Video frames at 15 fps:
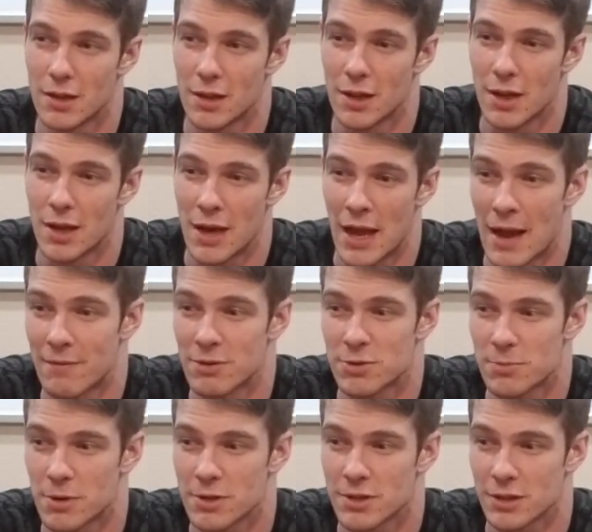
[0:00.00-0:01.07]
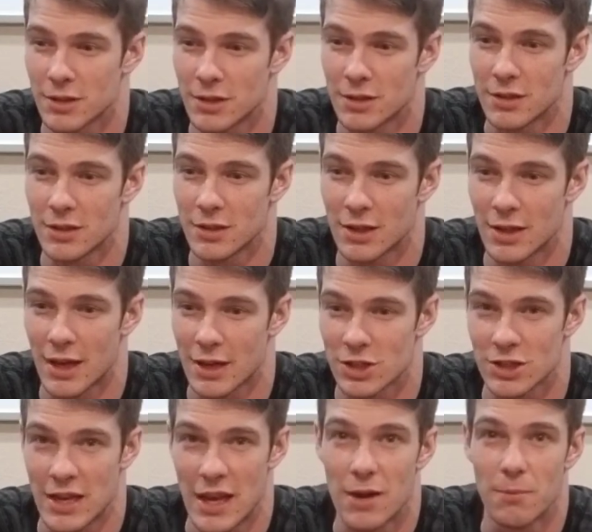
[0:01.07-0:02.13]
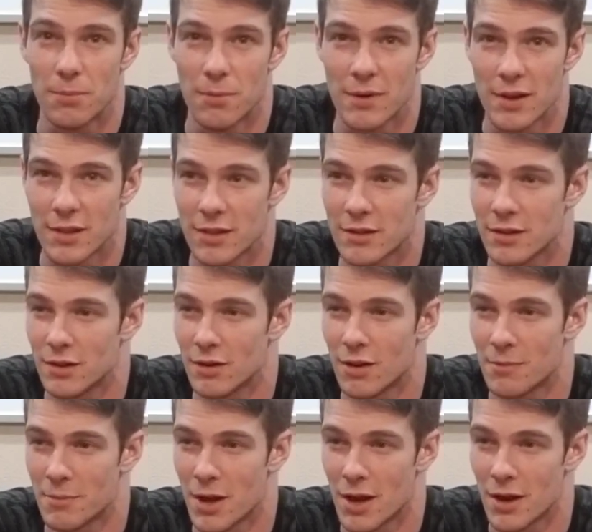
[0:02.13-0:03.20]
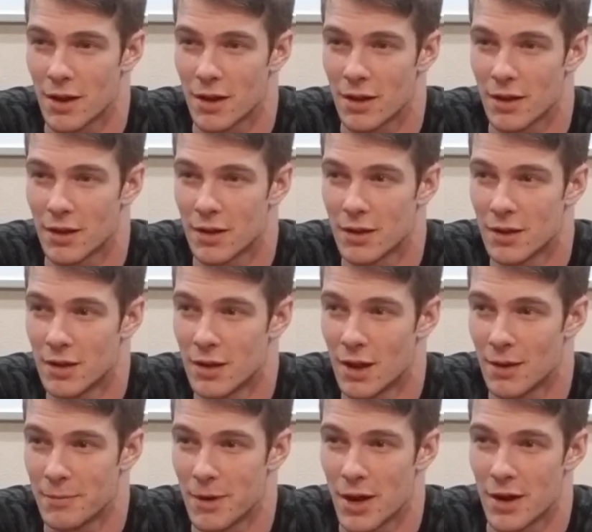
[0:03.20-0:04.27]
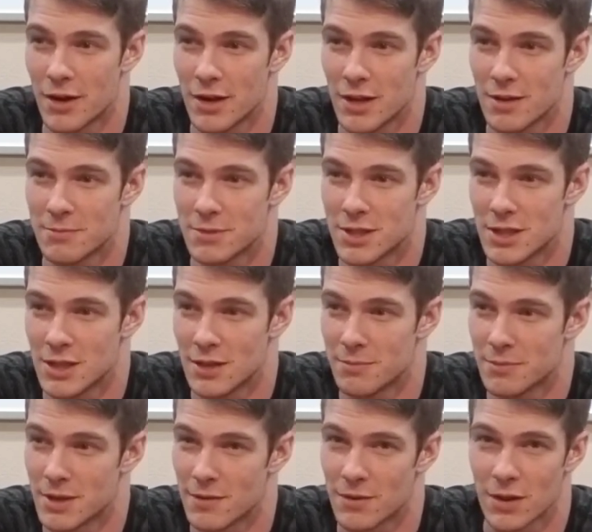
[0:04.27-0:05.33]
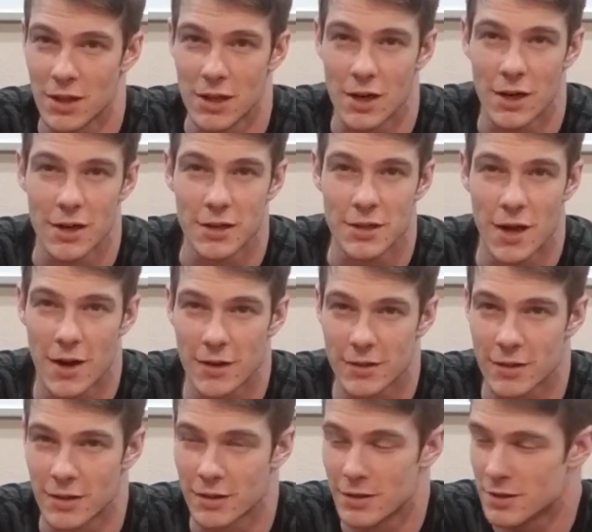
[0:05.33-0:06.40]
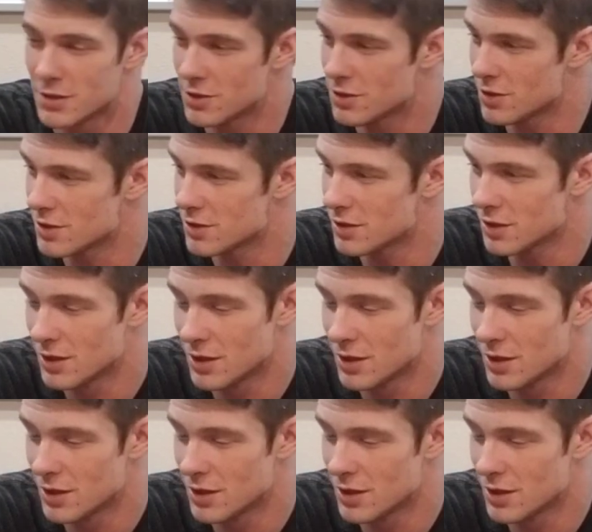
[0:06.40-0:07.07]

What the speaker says: an average person can actually help with. You know, I'm not an EMT. I'm definitely not a doctor. This is just